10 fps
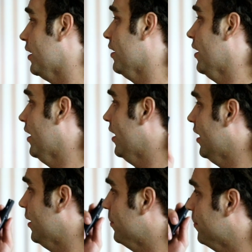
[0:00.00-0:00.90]
it.
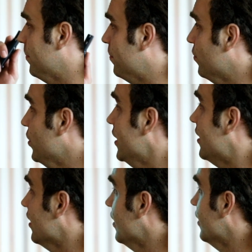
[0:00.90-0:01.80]
We
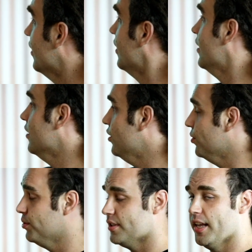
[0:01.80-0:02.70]
can
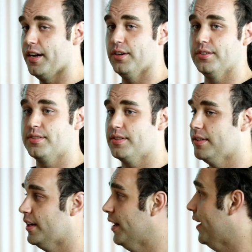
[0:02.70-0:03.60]
use layers,
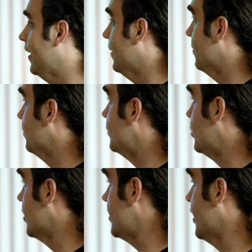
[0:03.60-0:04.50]

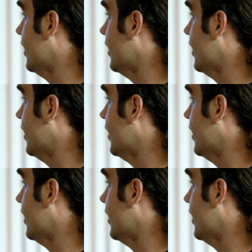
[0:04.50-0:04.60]
just